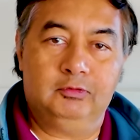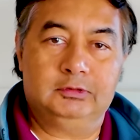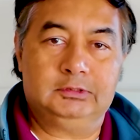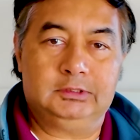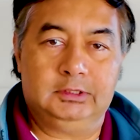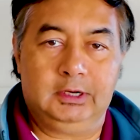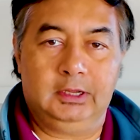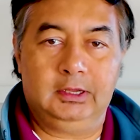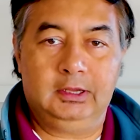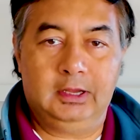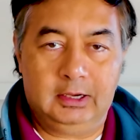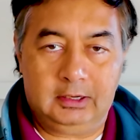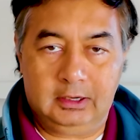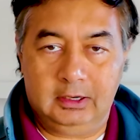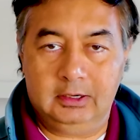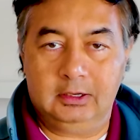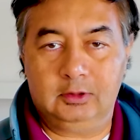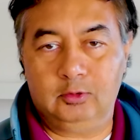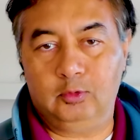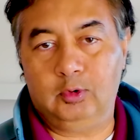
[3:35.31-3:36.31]
visiting yet
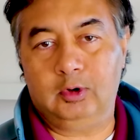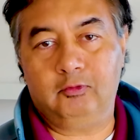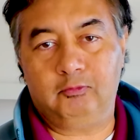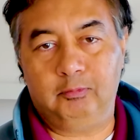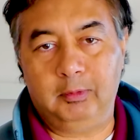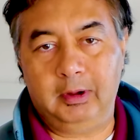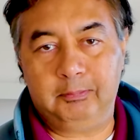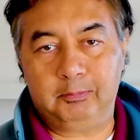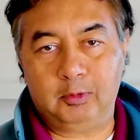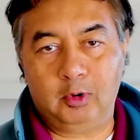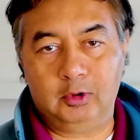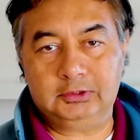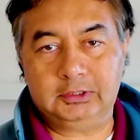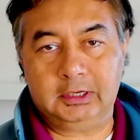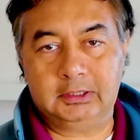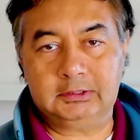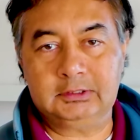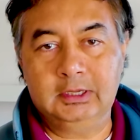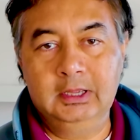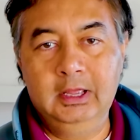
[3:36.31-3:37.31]
another one of my
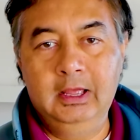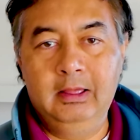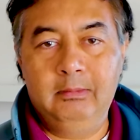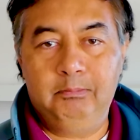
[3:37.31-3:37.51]
projects.